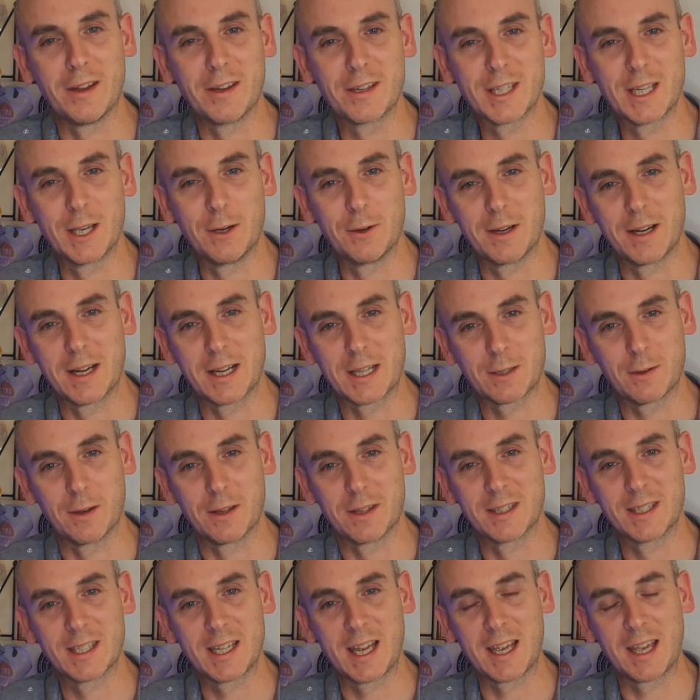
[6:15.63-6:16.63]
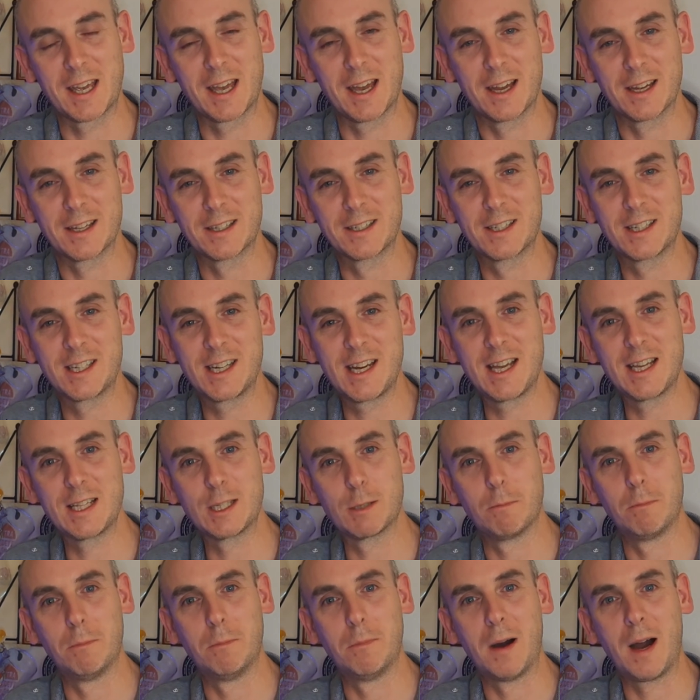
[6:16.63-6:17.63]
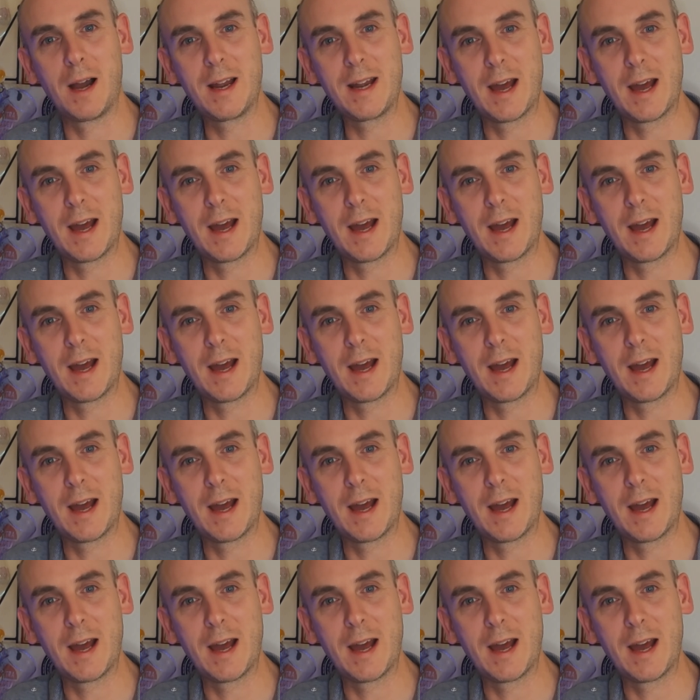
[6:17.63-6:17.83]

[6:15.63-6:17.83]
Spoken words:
See you on the next one. Take care. Cheers. Bye.